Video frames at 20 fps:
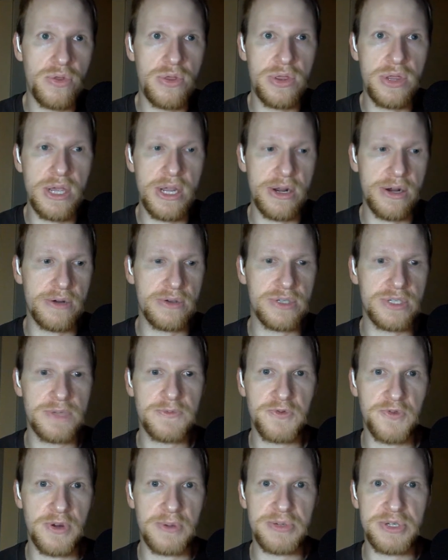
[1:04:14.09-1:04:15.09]
their
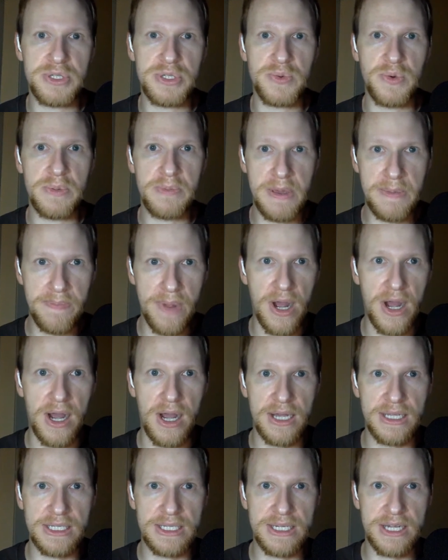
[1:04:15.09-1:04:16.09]
subscriptions would be
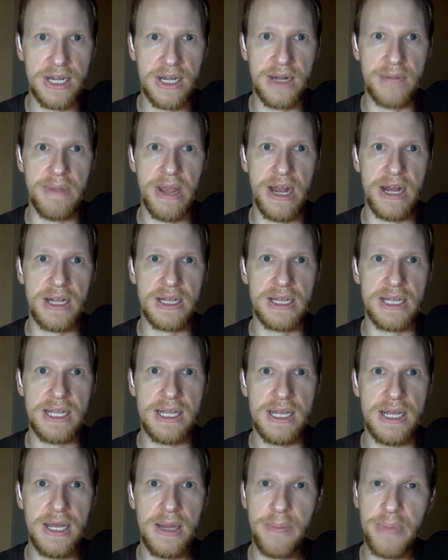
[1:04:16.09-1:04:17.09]
paused
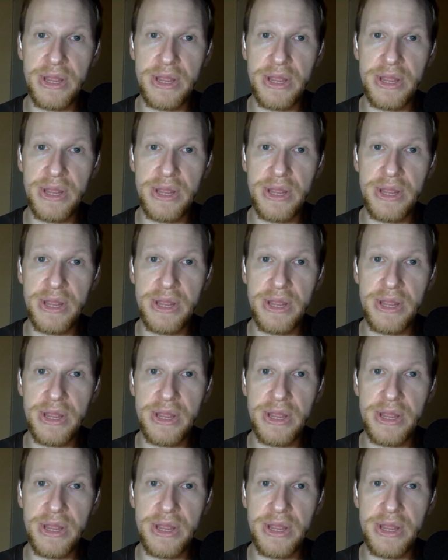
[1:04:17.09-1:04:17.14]
automatically,